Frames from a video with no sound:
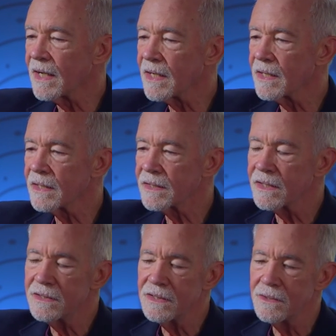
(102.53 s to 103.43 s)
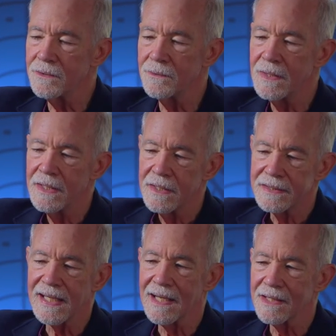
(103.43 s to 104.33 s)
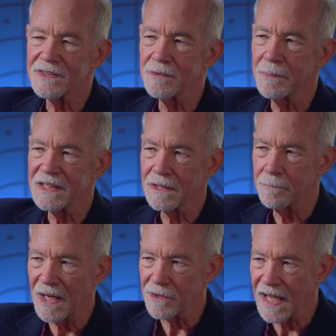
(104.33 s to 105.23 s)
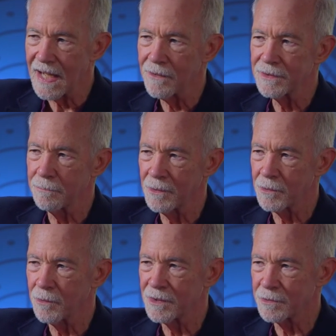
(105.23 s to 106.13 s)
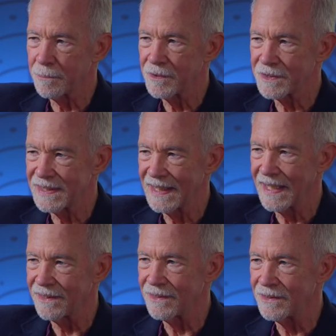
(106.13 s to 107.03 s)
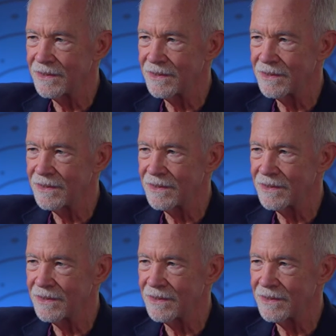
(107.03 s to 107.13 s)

uh, can you tell us a bit about how the book was put together?